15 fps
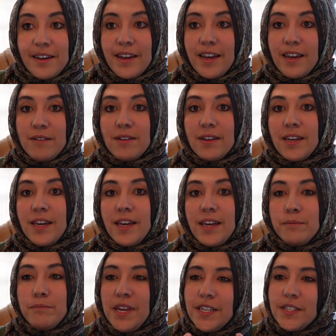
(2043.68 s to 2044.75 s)

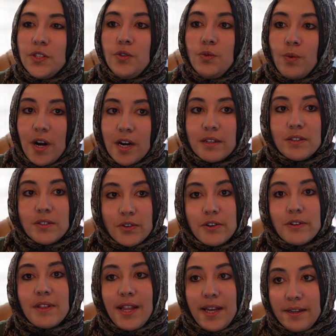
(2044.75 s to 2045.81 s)
it makes you walk this
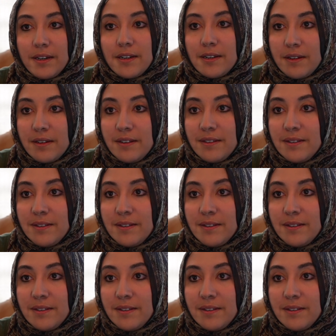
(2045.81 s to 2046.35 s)
earth lighter.